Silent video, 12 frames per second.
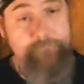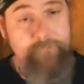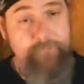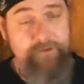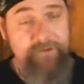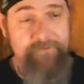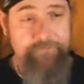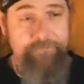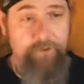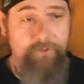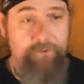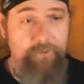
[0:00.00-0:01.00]
Unless you
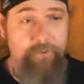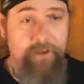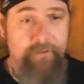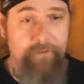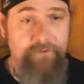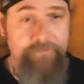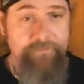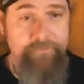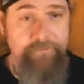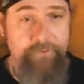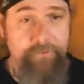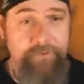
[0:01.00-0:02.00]
talk to a Kabbalist
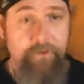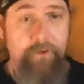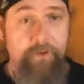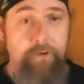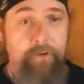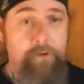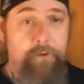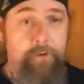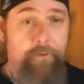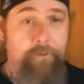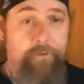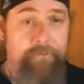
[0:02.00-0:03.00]
or
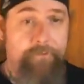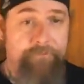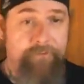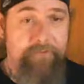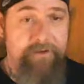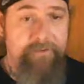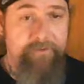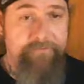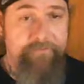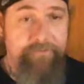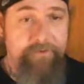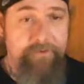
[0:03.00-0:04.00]
somebody
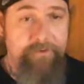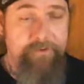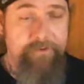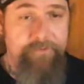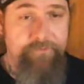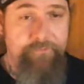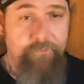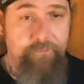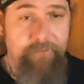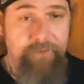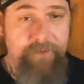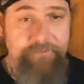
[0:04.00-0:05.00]
that's into
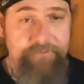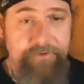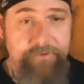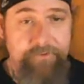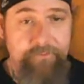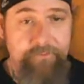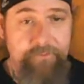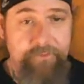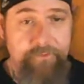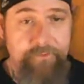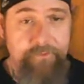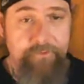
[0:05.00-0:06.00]
magic,
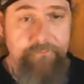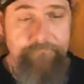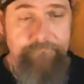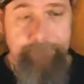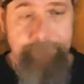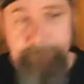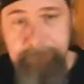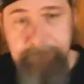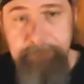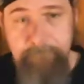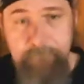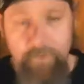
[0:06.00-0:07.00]
or
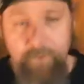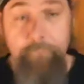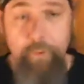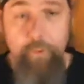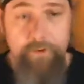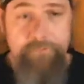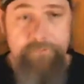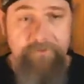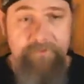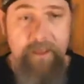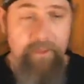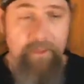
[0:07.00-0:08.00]
Buddha, the
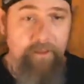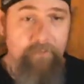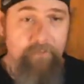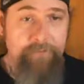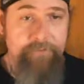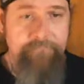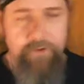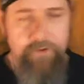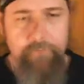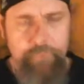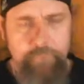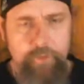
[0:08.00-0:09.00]
Dalai Lama.
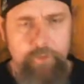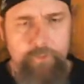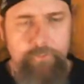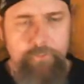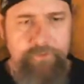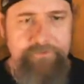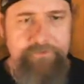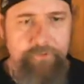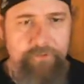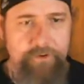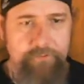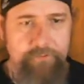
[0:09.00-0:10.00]
They're pretty
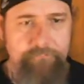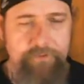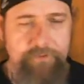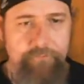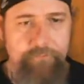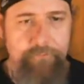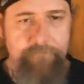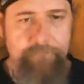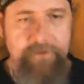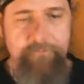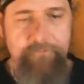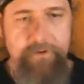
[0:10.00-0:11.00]
smart people.
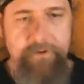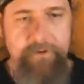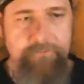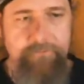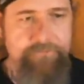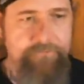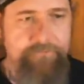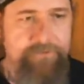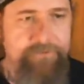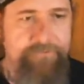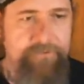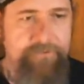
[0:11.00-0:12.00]
They could probably give you some
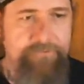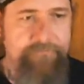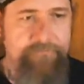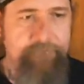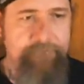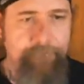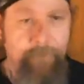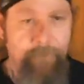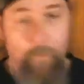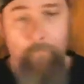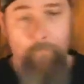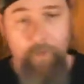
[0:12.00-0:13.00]
insights
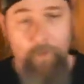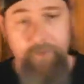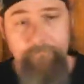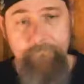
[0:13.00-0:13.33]
on what